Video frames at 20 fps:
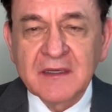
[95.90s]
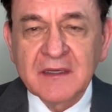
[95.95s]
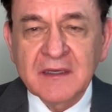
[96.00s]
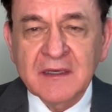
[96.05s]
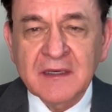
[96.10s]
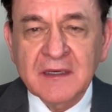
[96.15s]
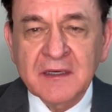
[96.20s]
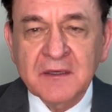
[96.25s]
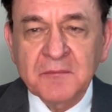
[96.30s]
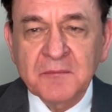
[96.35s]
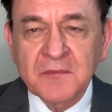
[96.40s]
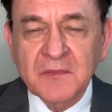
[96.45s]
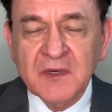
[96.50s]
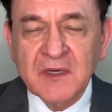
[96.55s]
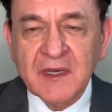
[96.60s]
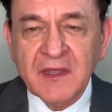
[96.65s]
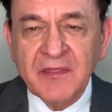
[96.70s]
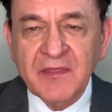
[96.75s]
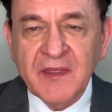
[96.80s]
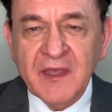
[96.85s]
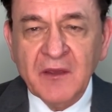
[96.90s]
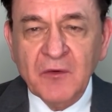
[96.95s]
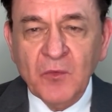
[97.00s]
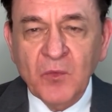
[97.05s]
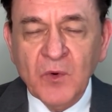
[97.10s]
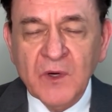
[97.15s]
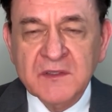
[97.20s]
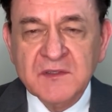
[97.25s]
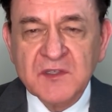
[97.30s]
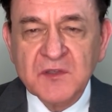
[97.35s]
I think
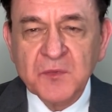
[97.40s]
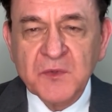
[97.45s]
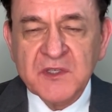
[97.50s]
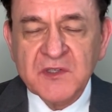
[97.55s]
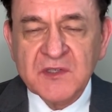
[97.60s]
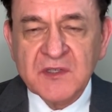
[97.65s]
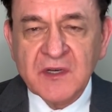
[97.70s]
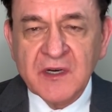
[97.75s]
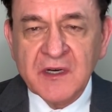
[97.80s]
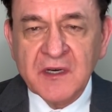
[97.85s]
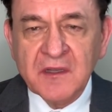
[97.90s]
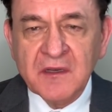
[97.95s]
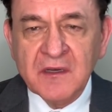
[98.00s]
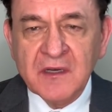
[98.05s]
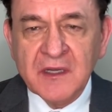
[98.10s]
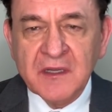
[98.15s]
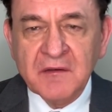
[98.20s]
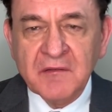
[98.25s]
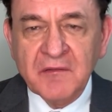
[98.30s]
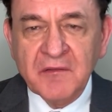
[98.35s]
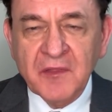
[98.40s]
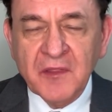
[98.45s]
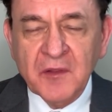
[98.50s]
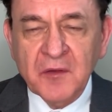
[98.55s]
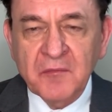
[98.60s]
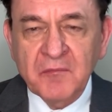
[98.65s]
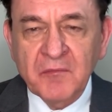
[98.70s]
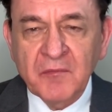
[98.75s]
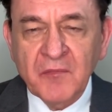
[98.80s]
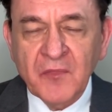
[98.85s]
once we started
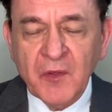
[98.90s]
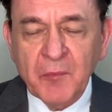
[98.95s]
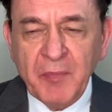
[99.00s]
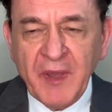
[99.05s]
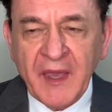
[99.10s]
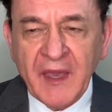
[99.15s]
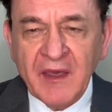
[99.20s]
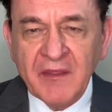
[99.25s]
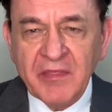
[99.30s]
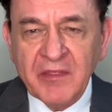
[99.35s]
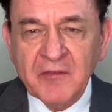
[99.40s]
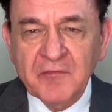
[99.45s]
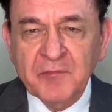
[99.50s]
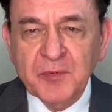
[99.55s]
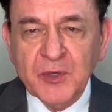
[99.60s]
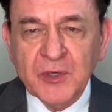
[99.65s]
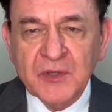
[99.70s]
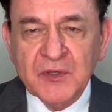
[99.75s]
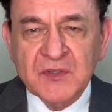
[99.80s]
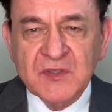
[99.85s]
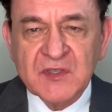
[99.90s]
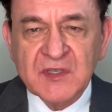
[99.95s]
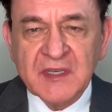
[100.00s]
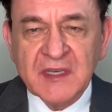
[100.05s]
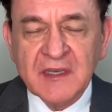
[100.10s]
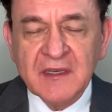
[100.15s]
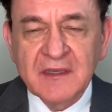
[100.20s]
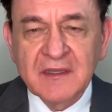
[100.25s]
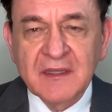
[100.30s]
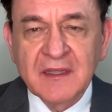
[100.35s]
on the path of
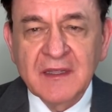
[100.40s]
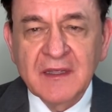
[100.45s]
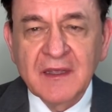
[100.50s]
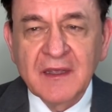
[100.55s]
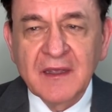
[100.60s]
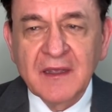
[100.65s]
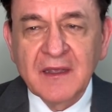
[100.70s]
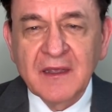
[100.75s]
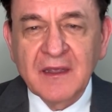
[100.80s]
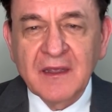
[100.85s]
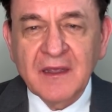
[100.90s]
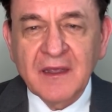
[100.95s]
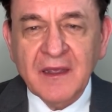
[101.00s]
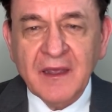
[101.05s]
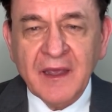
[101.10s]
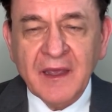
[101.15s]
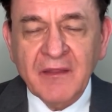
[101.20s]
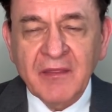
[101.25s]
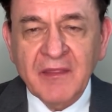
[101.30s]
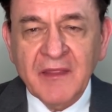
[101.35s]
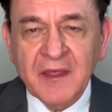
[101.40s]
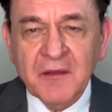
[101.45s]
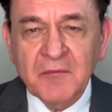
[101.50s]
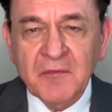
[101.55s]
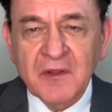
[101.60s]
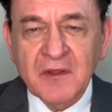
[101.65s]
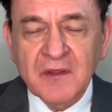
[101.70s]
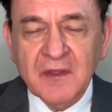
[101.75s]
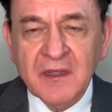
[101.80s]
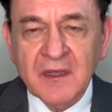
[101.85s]
producing, and
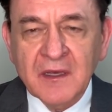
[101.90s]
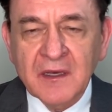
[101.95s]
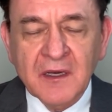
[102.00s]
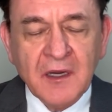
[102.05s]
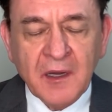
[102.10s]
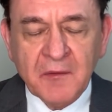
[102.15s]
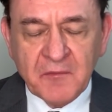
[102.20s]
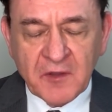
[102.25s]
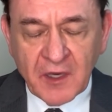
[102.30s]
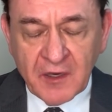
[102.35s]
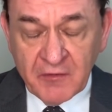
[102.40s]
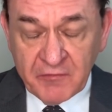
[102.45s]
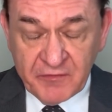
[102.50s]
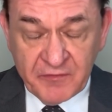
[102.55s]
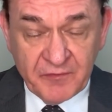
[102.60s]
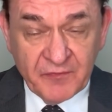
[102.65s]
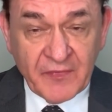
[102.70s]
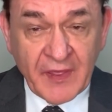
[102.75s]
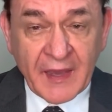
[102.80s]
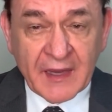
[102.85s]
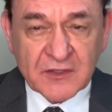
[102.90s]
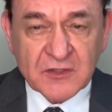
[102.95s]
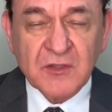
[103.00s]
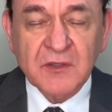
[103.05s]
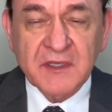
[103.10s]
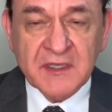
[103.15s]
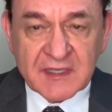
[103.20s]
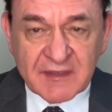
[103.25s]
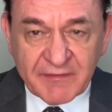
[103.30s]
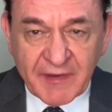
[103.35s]
then of
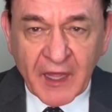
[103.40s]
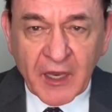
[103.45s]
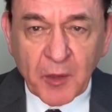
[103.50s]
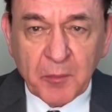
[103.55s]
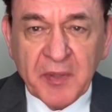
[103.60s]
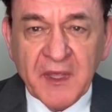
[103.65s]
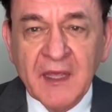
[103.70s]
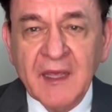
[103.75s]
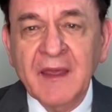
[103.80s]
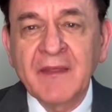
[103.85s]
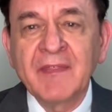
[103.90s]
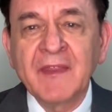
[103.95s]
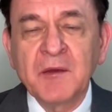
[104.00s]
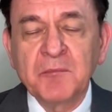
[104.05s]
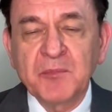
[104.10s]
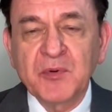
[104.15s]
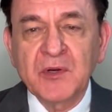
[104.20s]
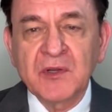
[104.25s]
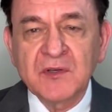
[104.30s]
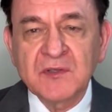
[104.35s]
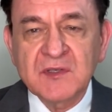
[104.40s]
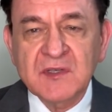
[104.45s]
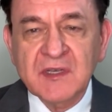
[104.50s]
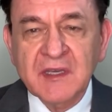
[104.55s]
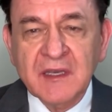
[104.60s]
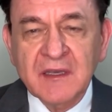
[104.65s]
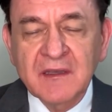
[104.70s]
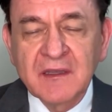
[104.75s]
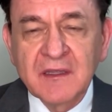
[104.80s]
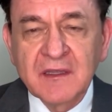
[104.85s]
actually developing and then
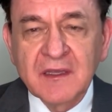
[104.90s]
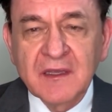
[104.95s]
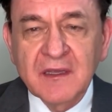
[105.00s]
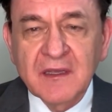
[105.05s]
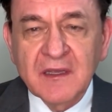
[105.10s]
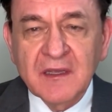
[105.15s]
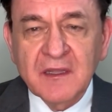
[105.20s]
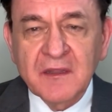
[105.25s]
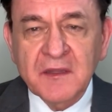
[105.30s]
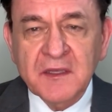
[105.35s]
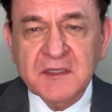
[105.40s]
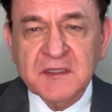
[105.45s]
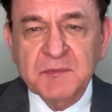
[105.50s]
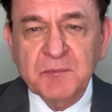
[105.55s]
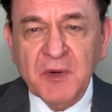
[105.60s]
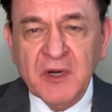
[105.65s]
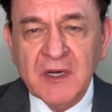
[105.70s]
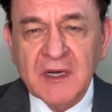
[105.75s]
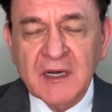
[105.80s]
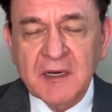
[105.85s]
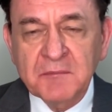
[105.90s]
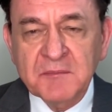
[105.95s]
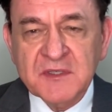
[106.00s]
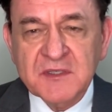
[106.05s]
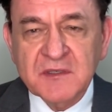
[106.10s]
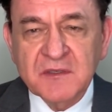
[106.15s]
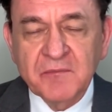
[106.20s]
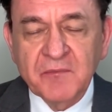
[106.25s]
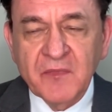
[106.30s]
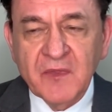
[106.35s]
producing these
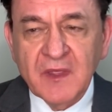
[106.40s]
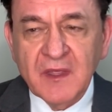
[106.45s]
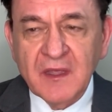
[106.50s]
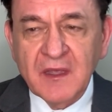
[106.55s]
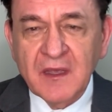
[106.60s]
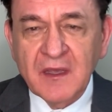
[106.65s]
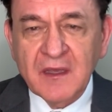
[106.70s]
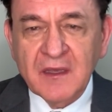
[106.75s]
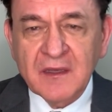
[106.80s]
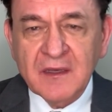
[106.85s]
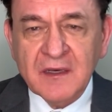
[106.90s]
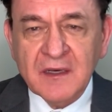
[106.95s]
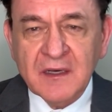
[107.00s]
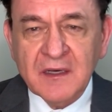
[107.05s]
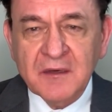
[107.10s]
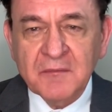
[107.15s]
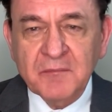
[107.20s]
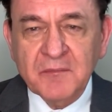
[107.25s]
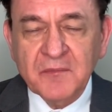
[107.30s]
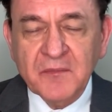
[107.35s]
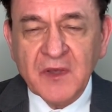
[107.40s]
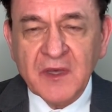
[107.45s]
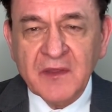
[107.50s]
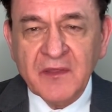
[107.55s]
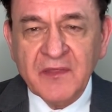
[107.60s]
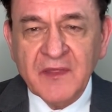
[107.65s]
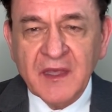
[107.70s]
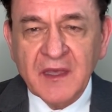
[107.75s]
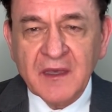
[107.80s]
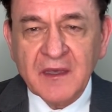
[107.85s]
bombs, I
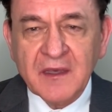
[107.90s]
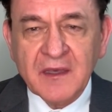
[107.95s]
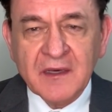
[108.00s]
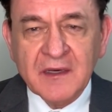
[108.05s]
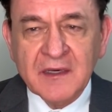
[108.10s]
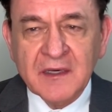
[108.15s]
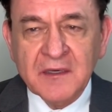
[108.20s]
think